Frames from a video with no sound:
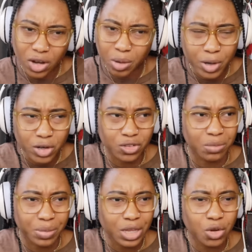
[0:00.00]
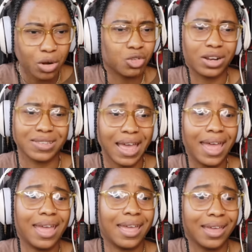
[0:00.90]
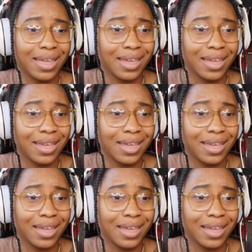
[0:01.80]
not a person, but you know what I'm trying to say.